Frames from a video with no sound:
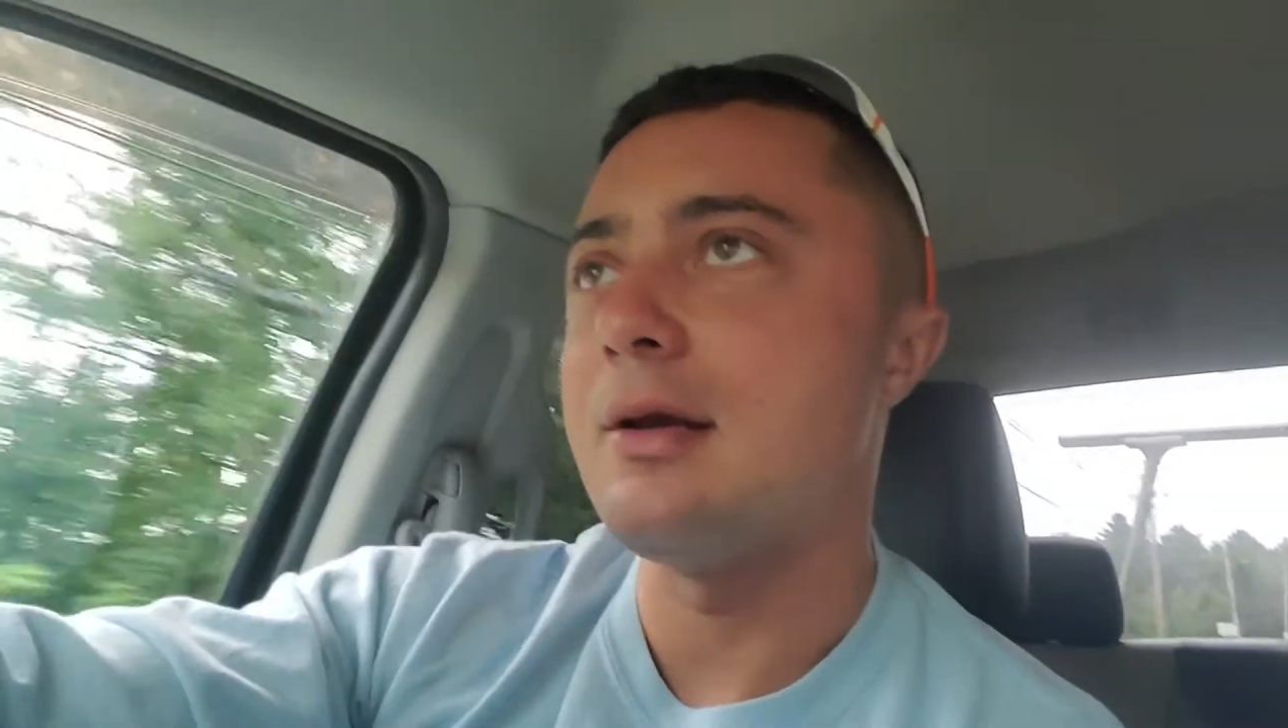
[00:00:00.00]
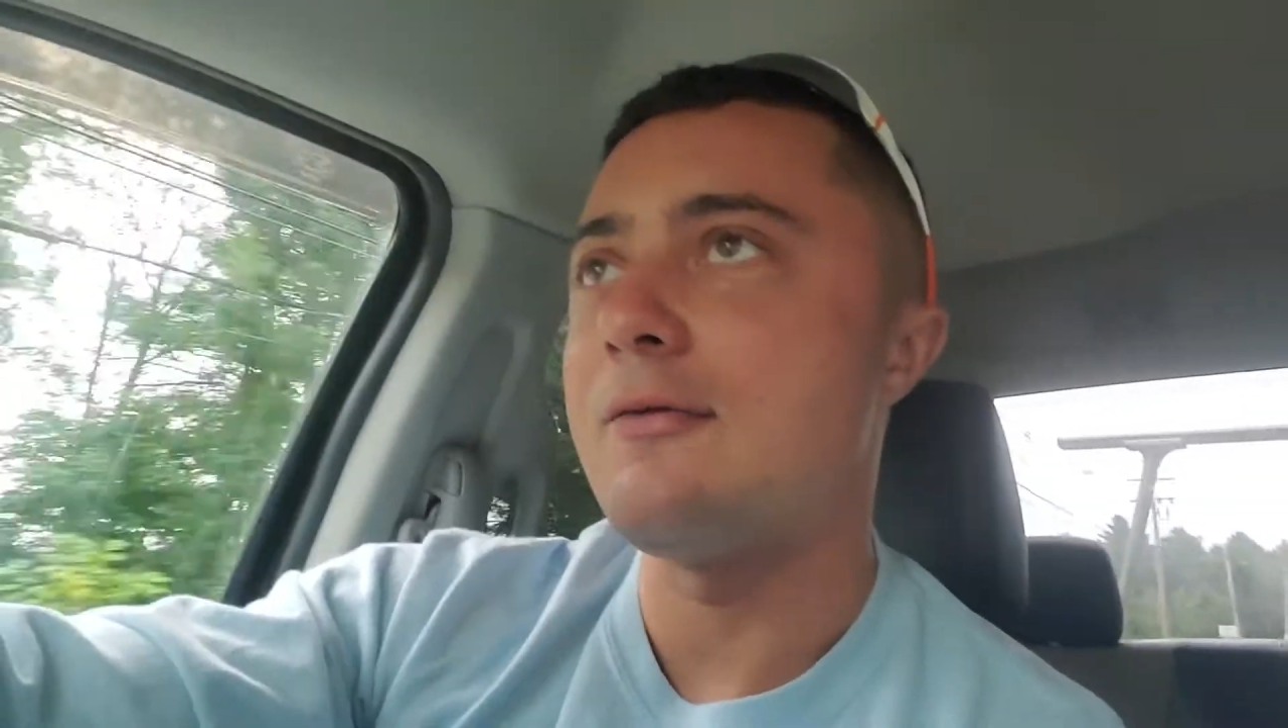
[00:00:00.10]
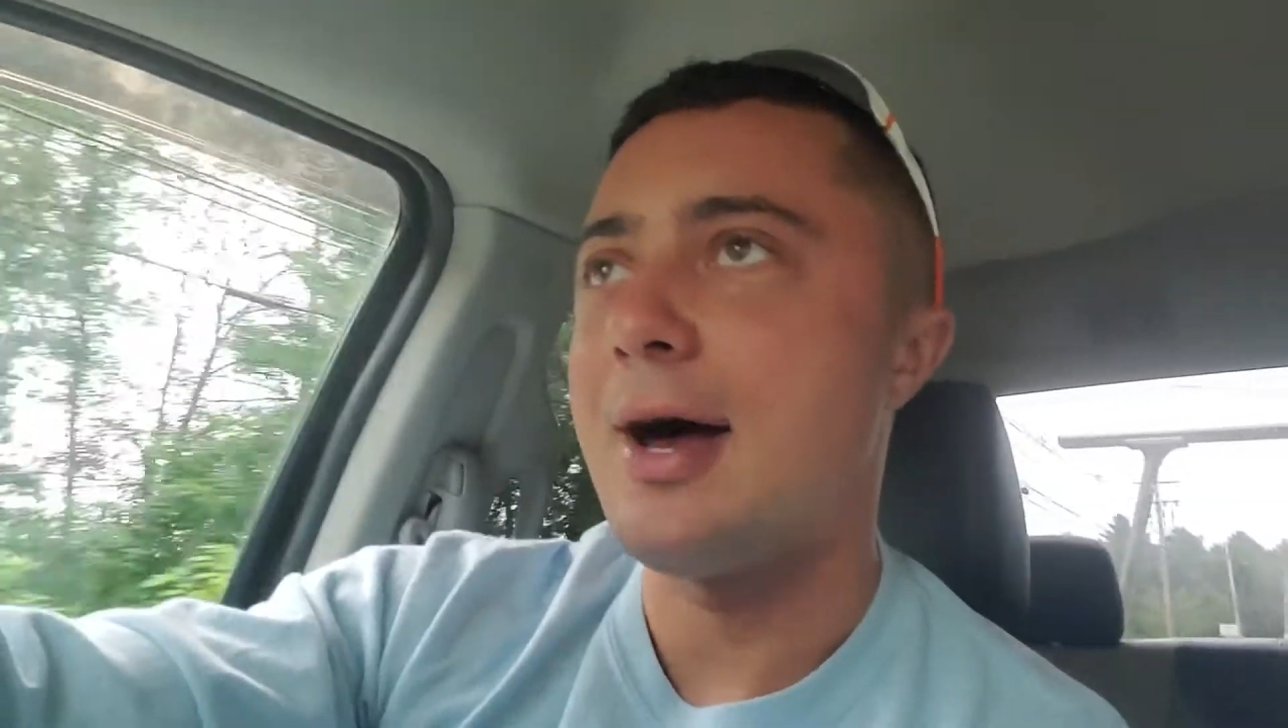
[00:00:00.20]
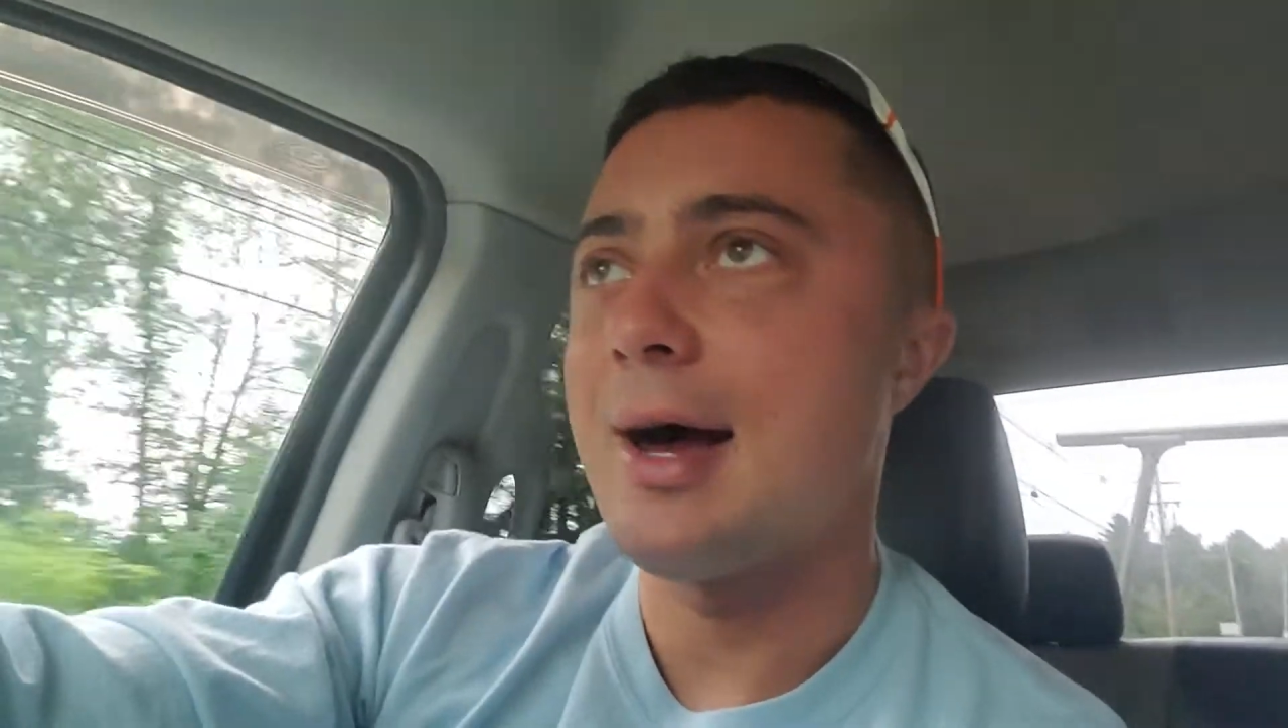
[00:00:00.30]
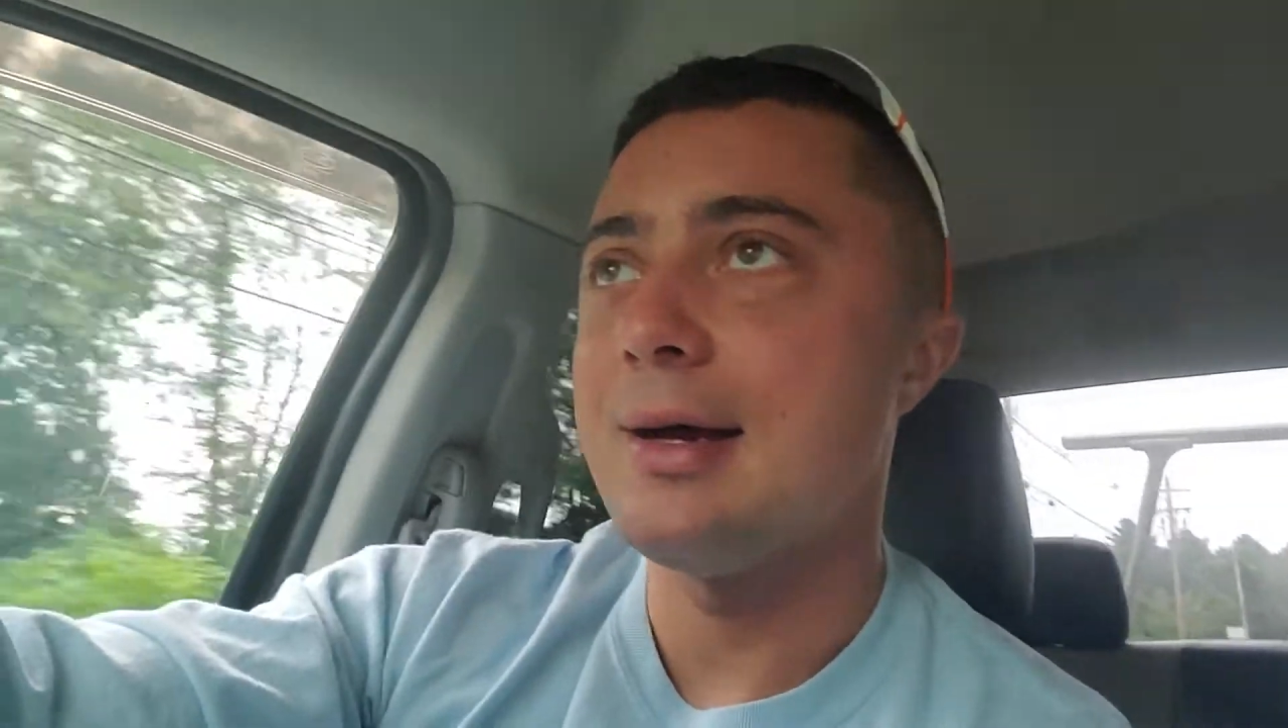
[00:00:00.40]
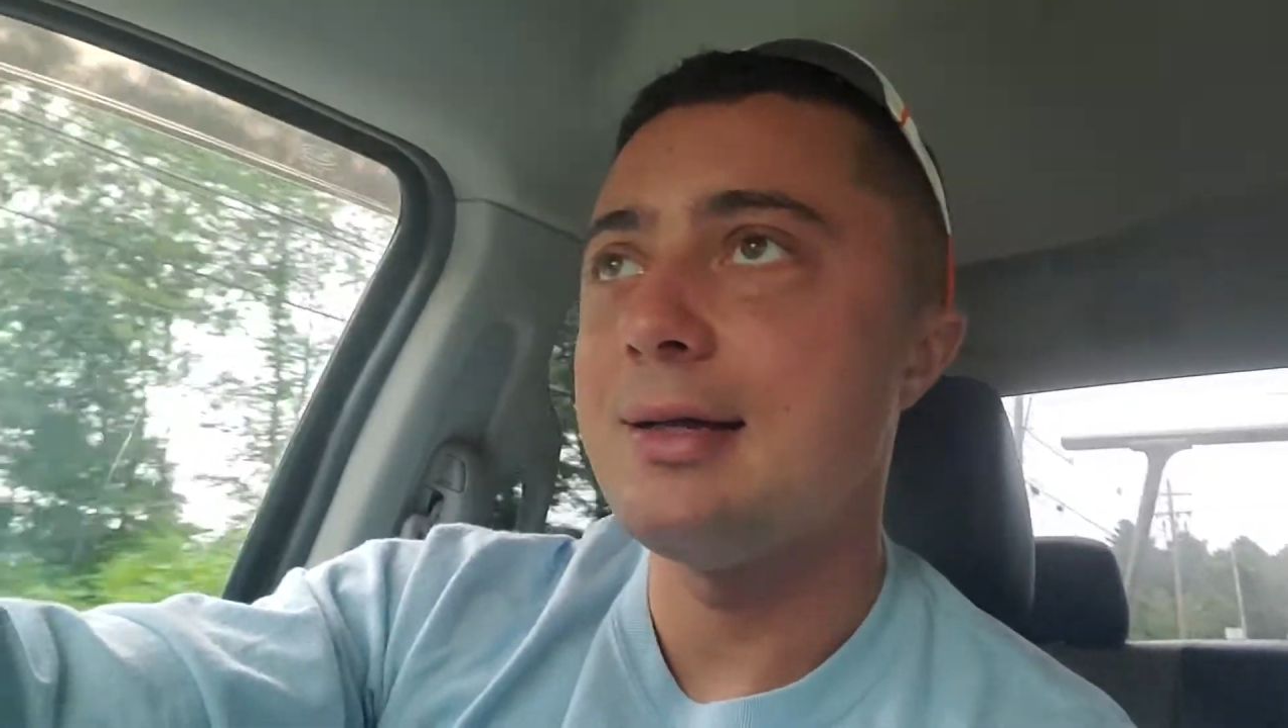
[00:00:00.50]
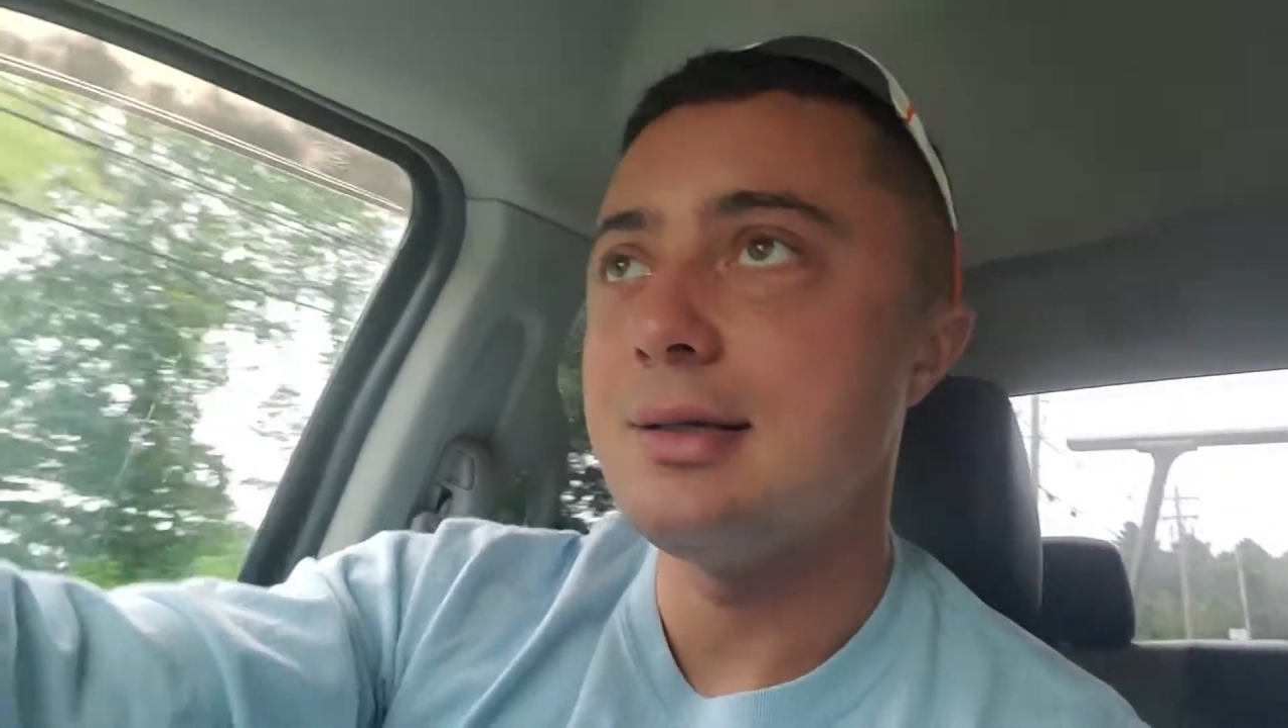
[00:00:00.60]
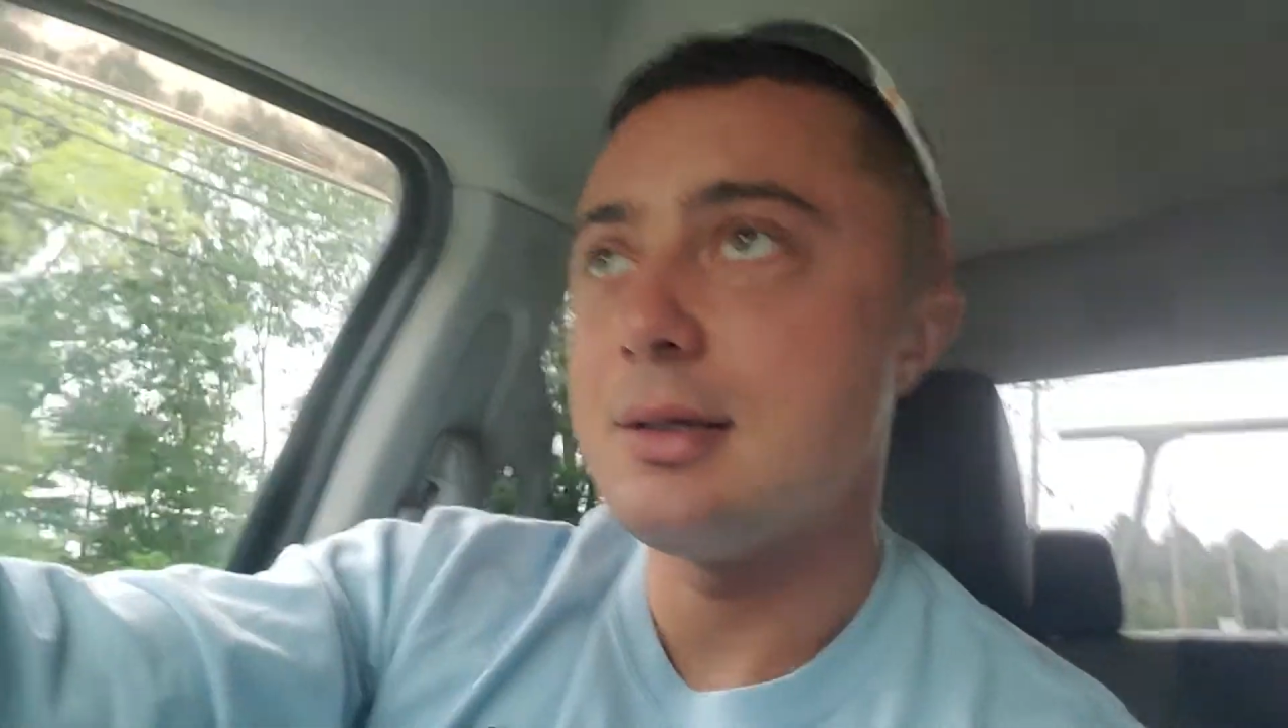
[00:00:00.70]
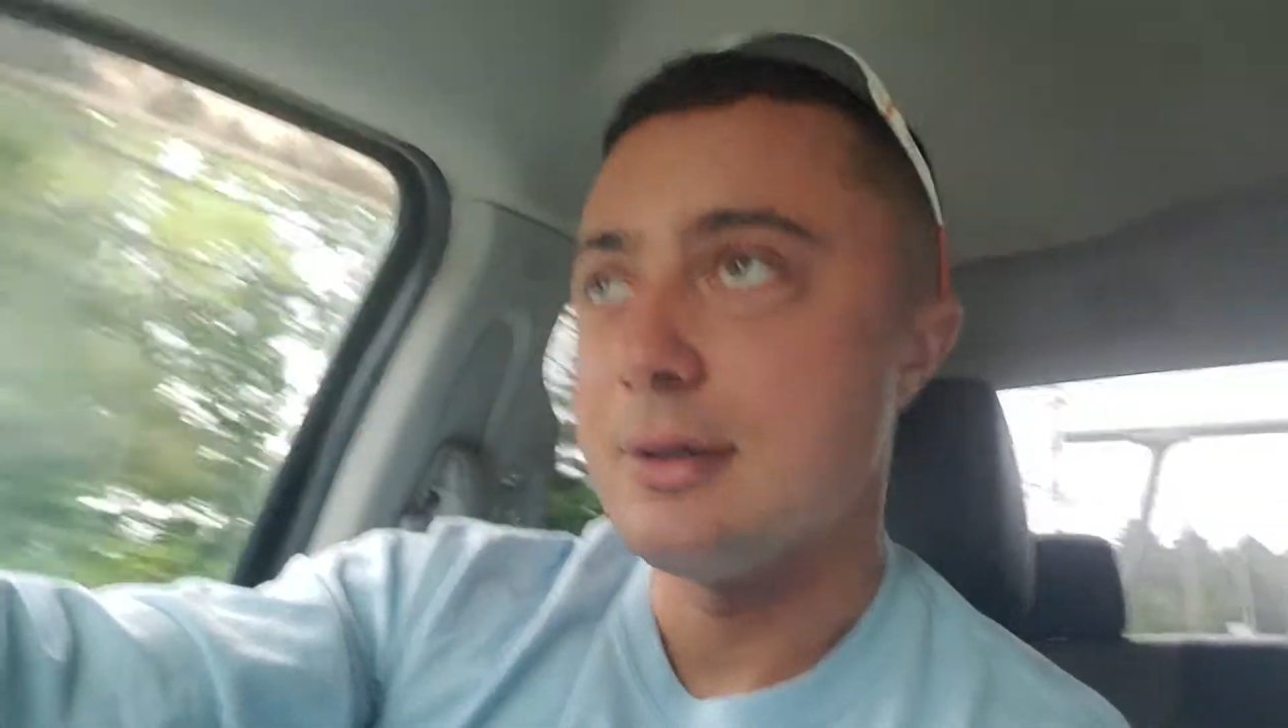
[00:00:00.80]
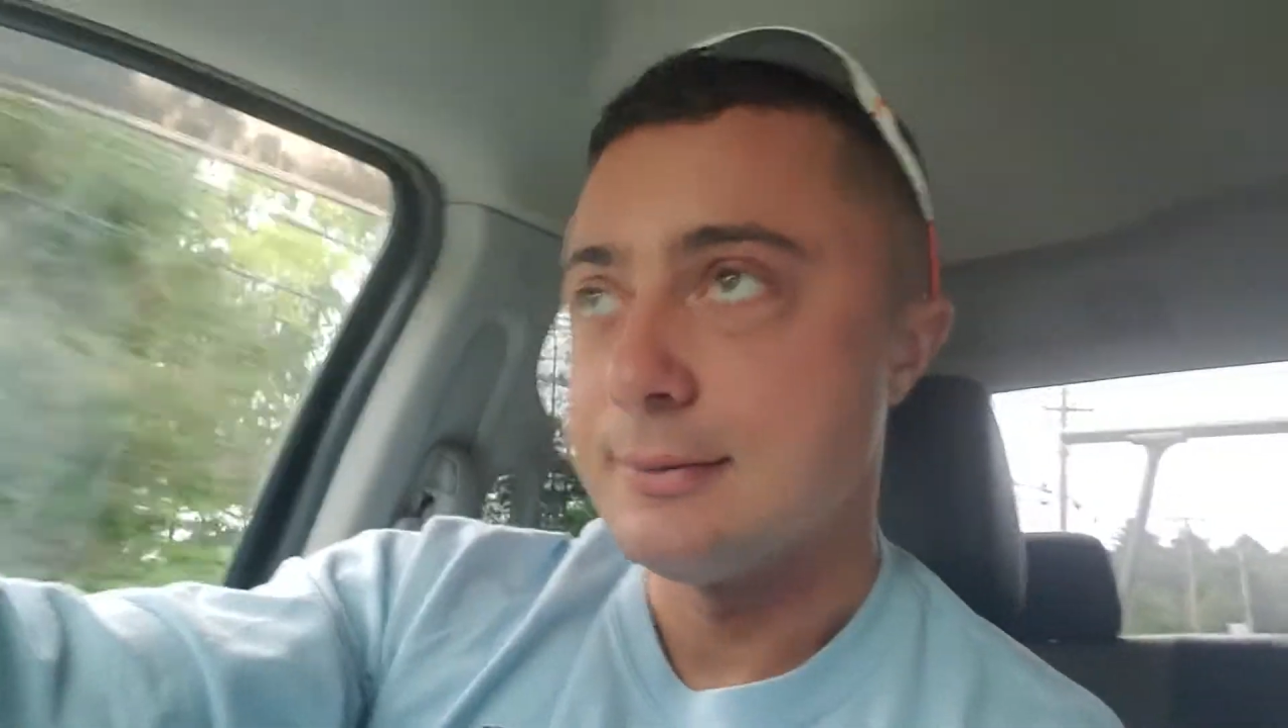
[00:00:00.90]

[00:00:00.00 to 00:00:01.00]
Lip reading: to find